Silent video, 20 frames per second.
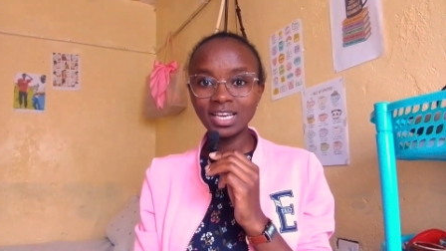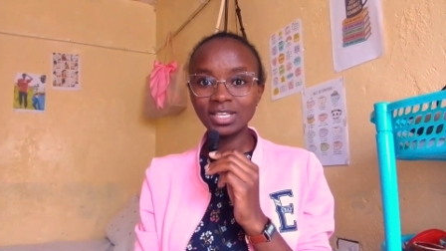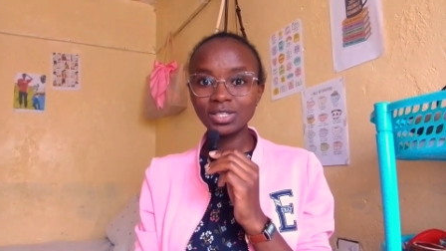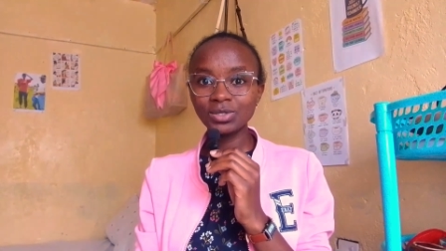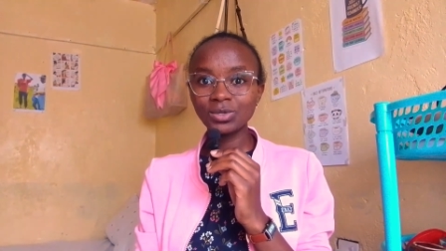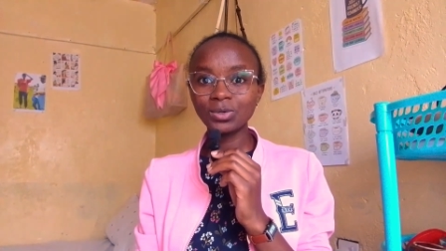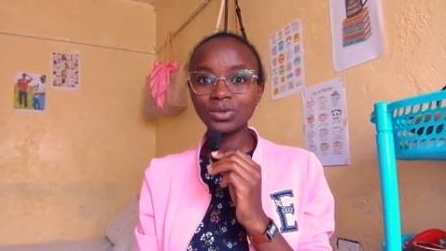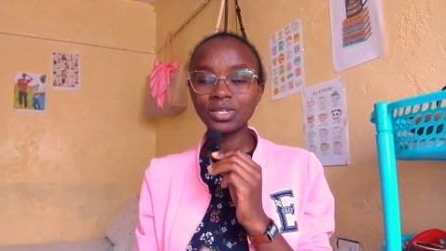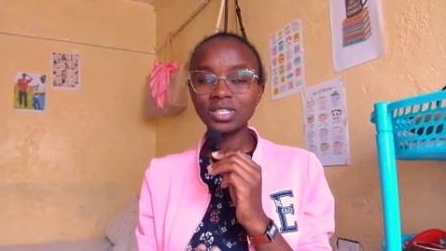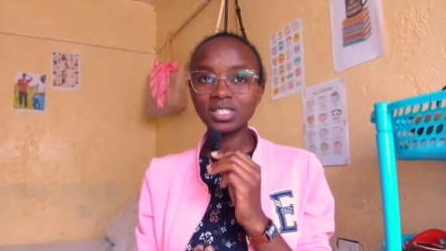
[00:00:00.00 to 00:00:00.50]

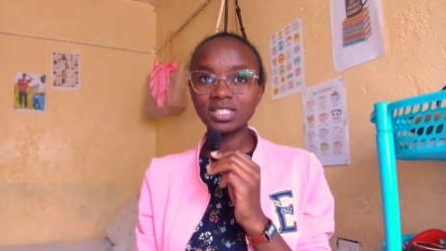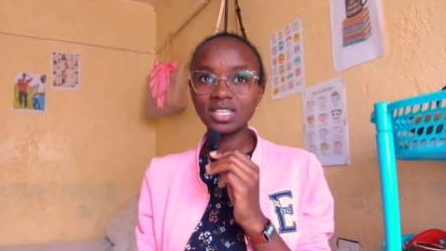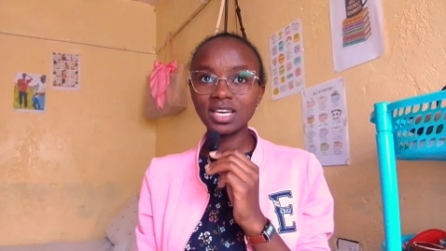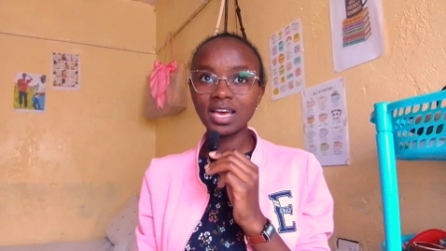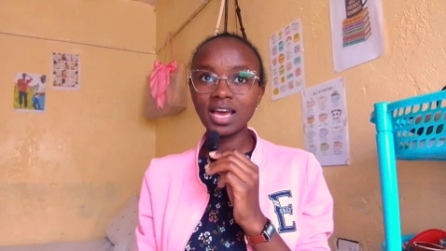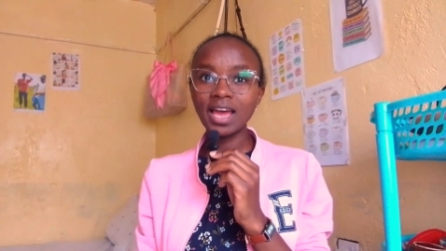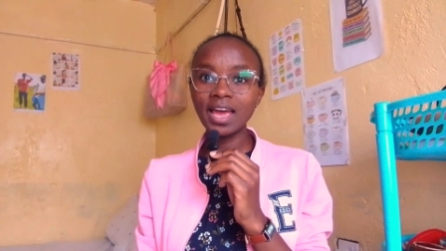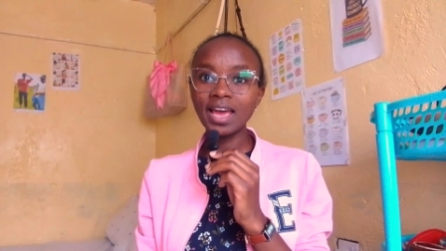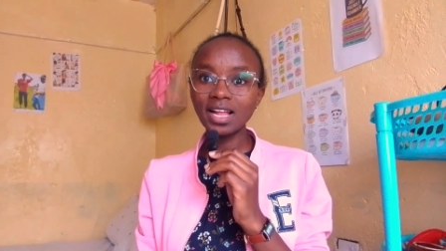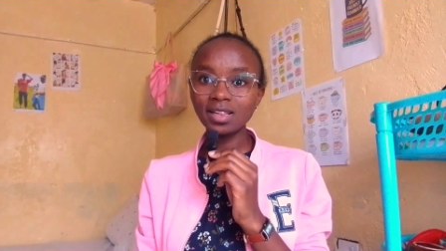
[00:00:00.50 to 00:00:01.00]
So it
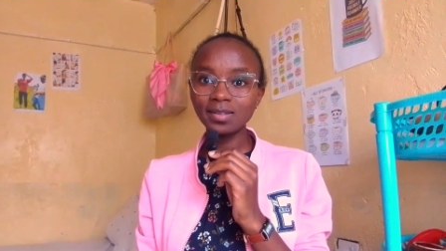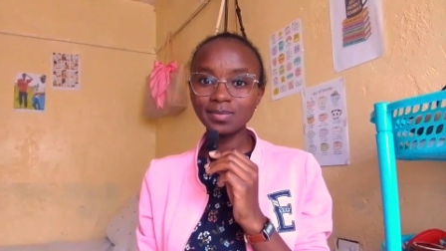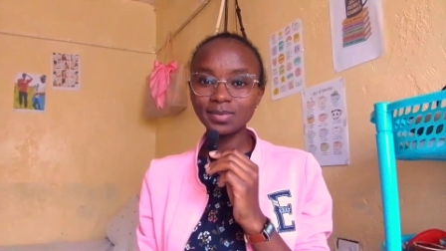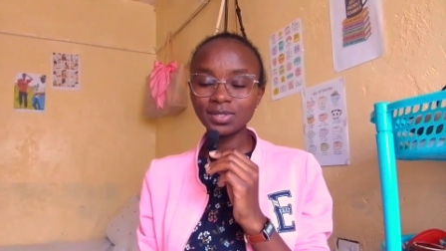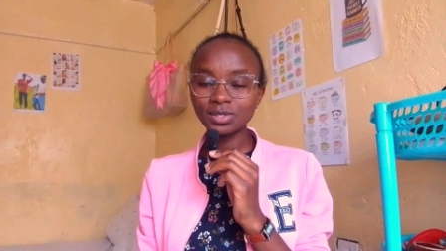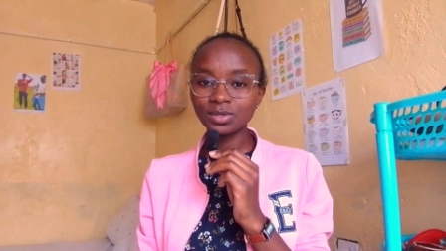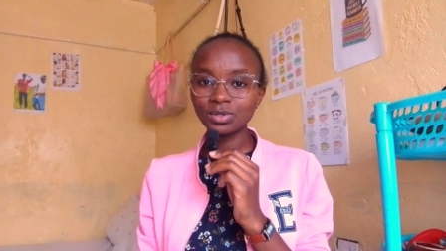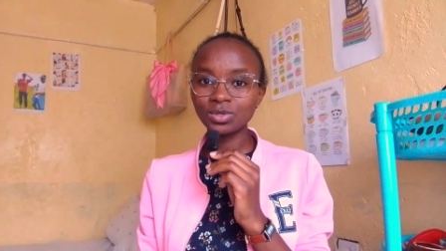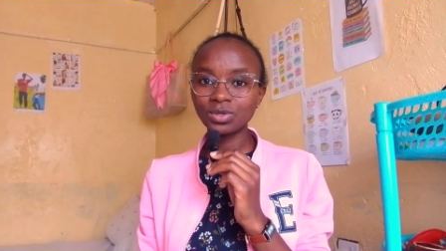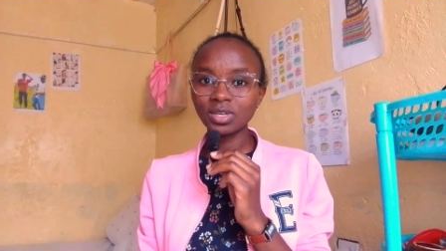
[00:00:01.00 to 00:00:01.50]

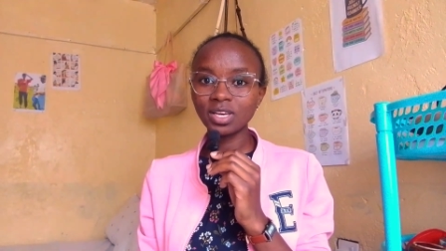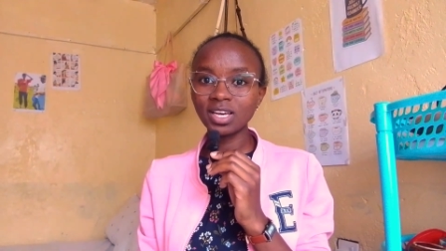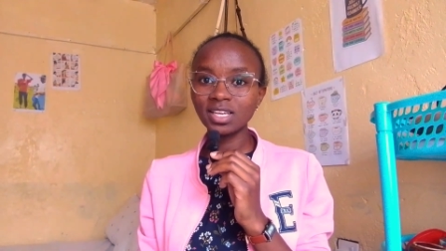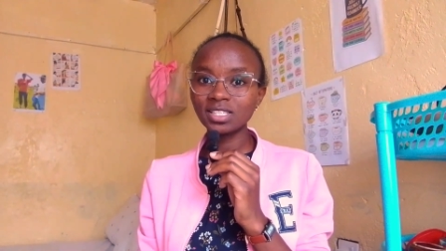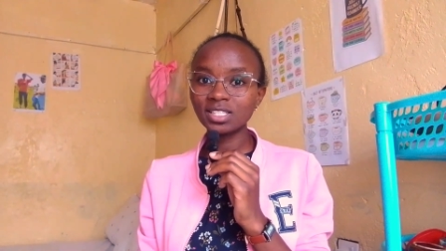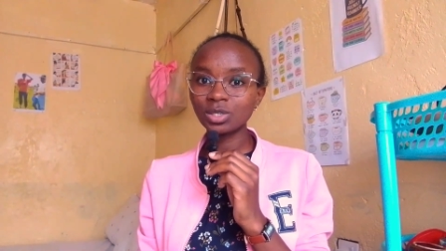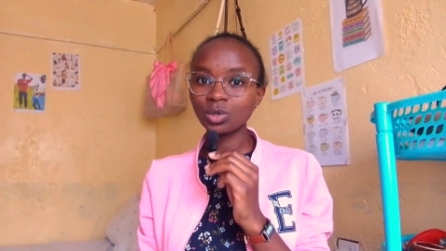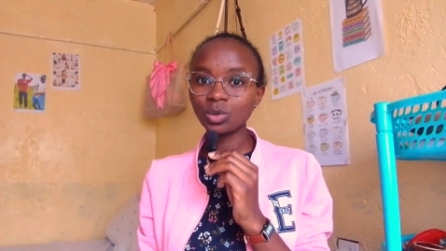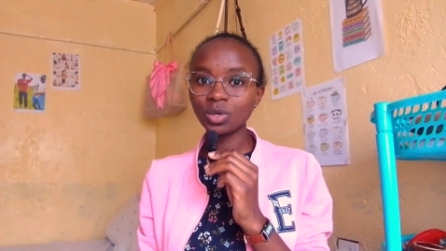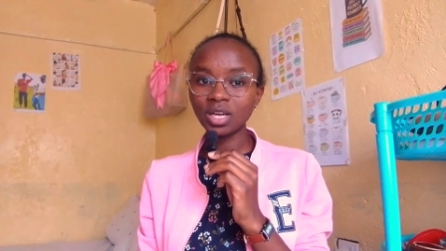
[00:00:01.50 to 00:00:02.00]
helps you to
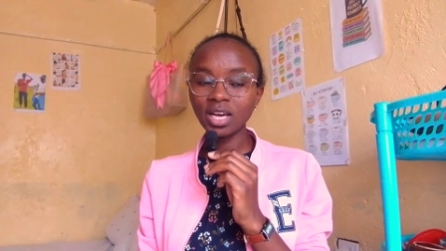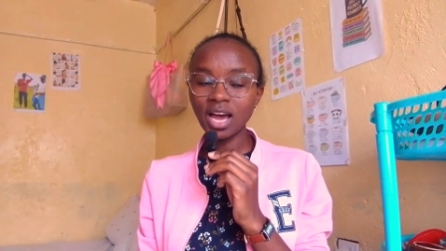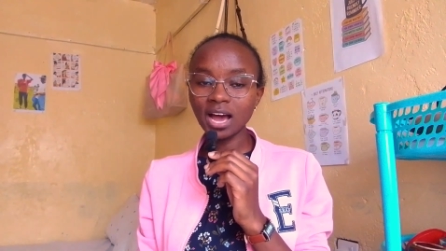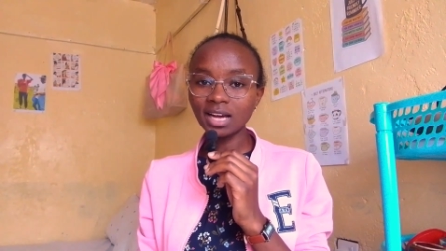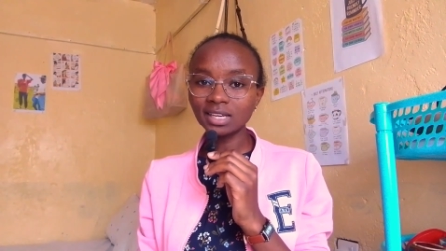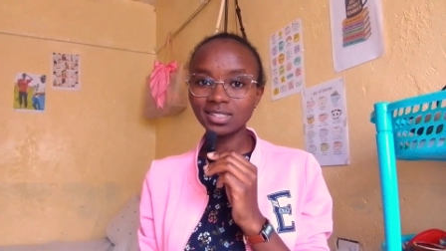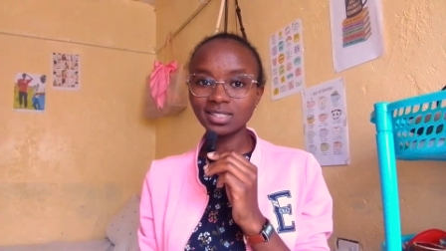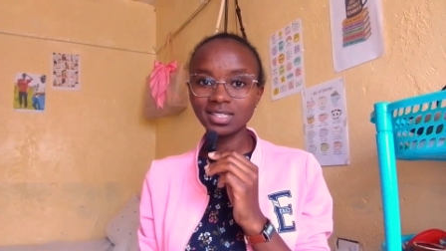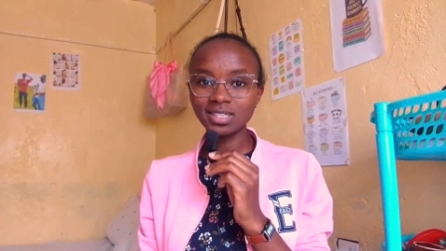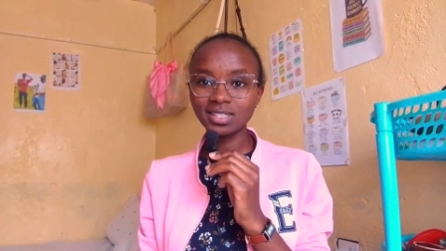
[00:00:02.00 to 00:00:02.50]
get quick
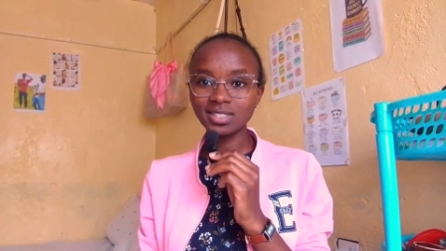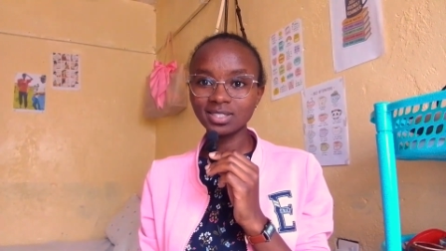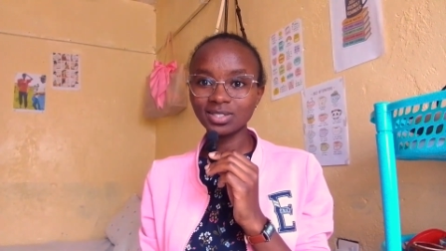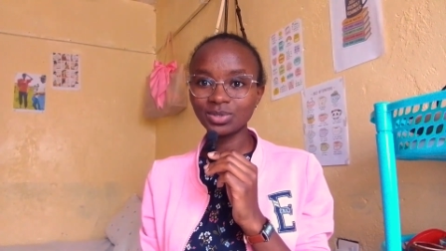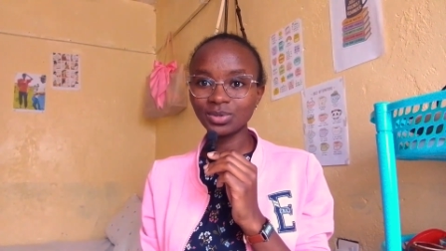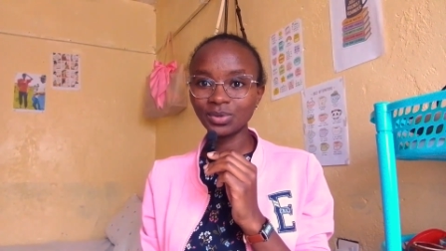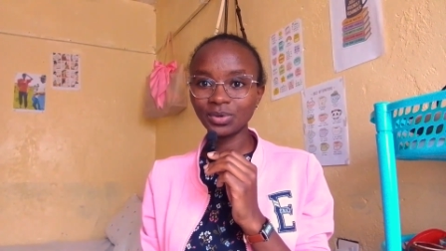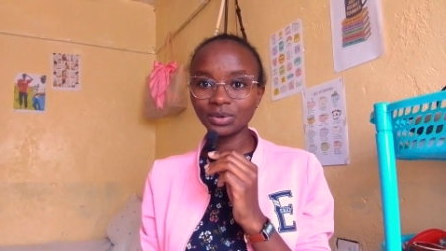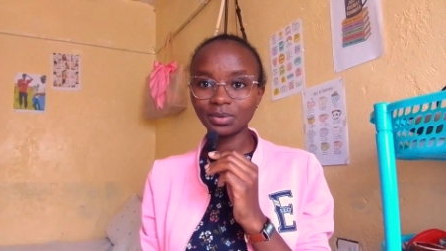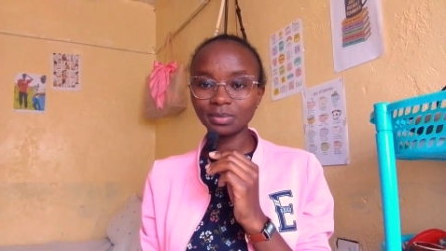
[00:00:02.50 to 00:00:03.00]
access
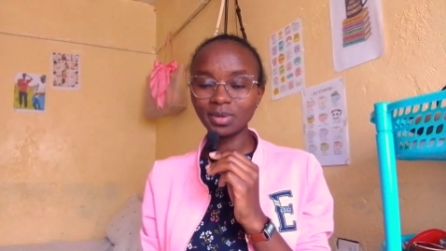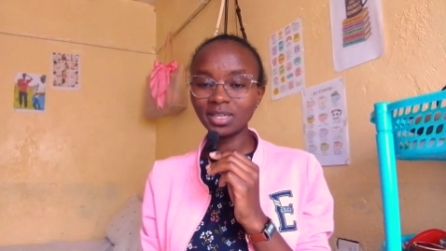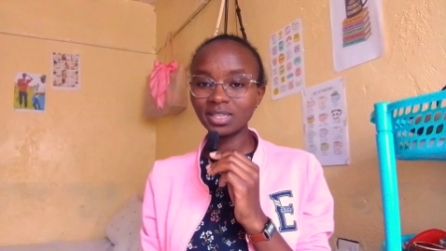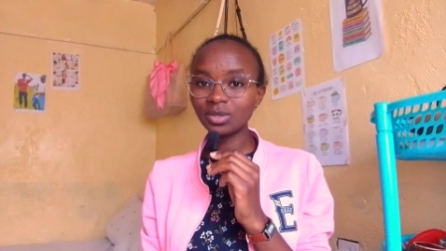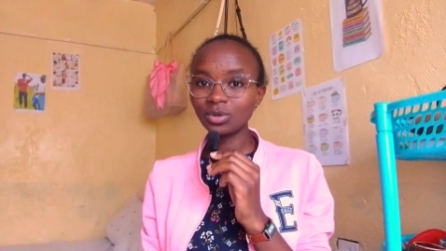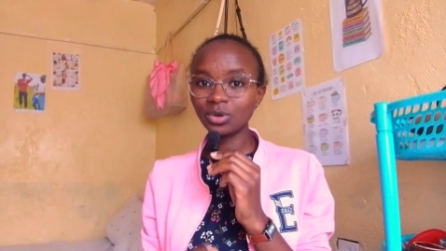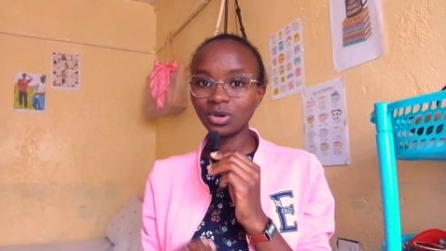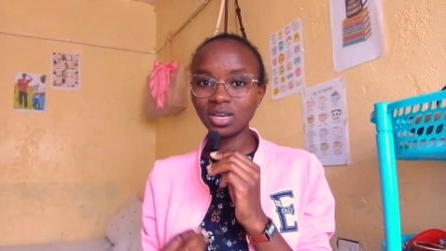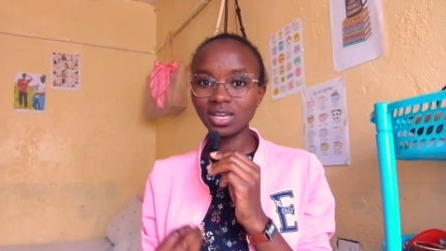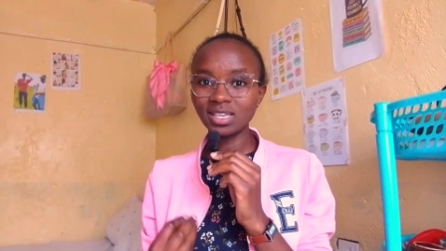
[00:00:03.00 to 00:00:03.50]
to your
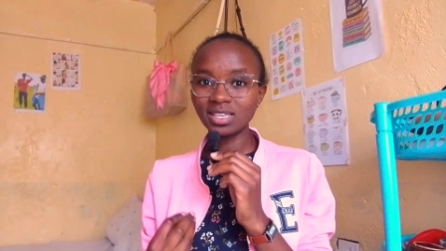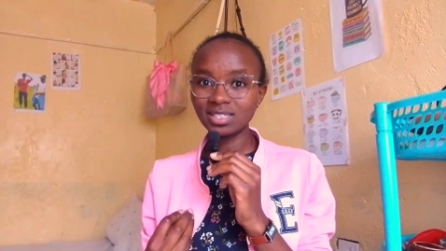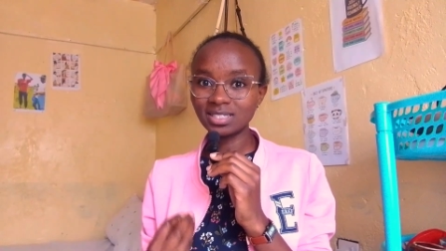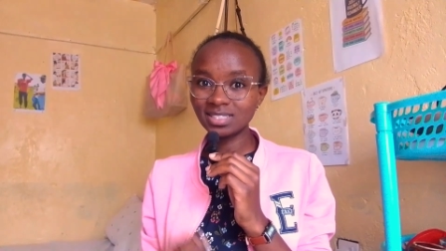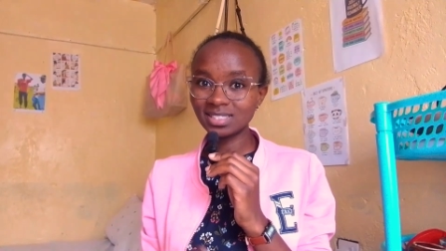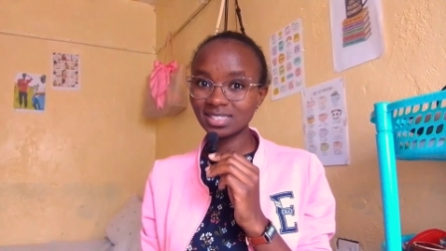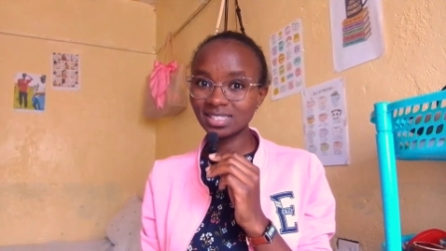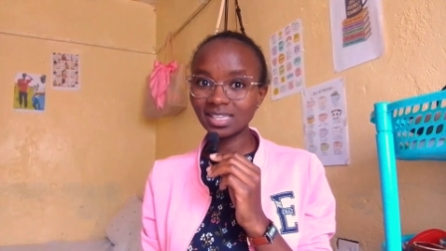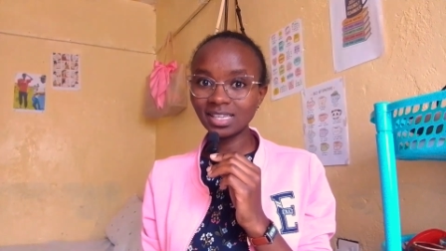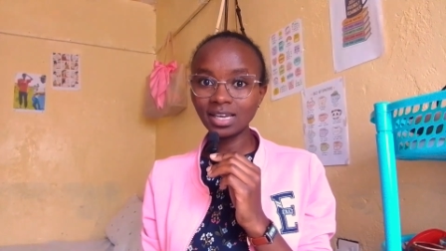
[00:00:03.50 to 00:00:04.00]
money while
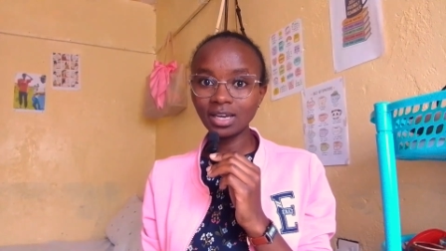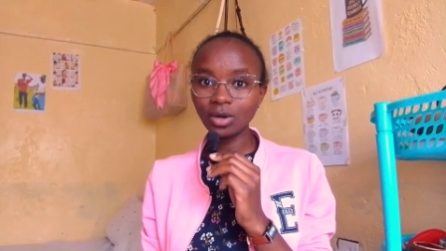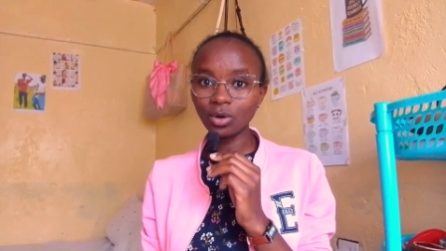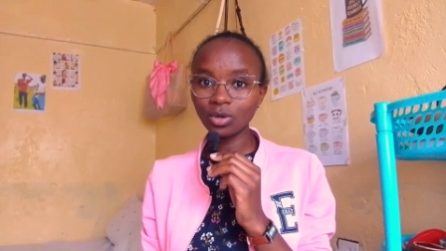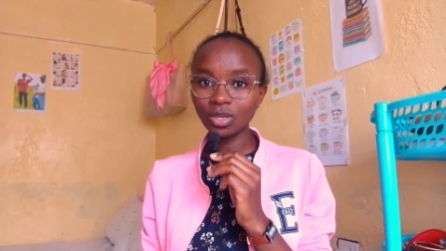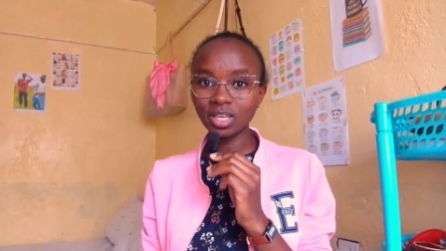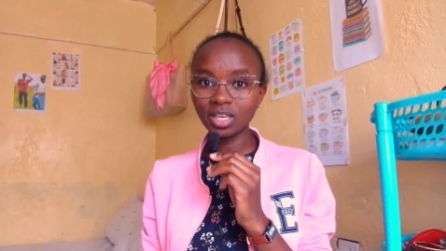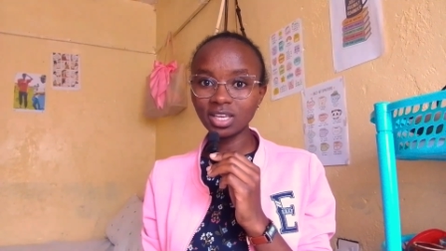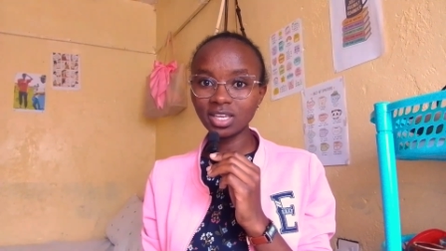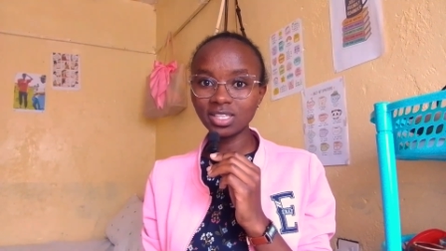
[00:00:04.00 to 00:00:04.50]
still
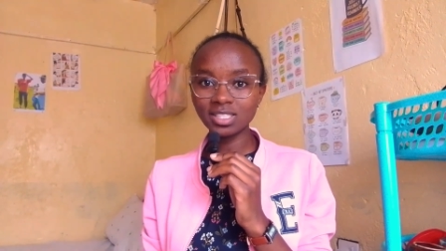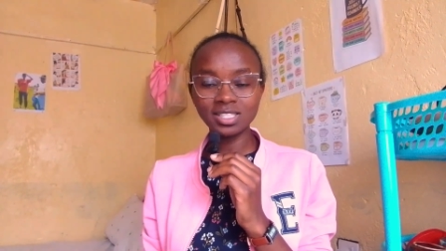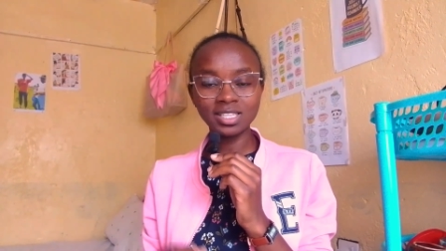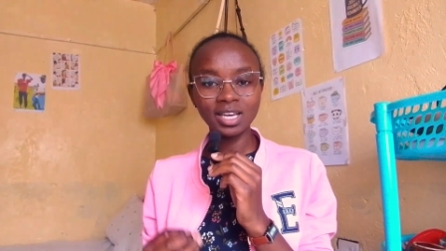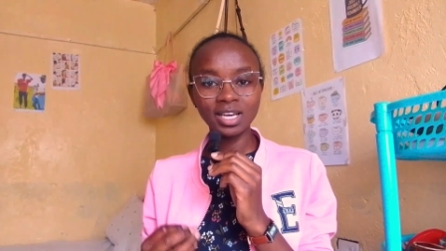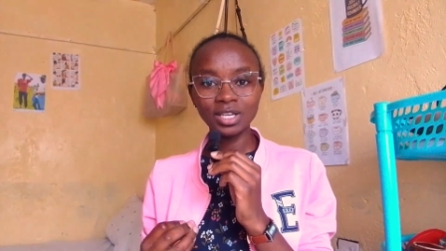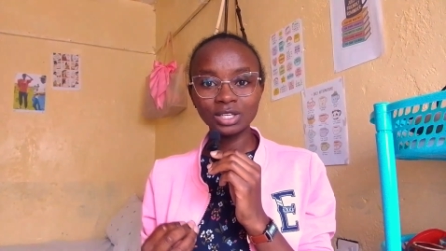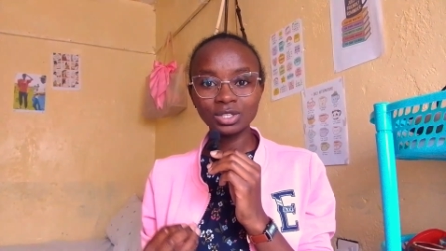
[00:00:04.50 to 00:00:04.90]
locking it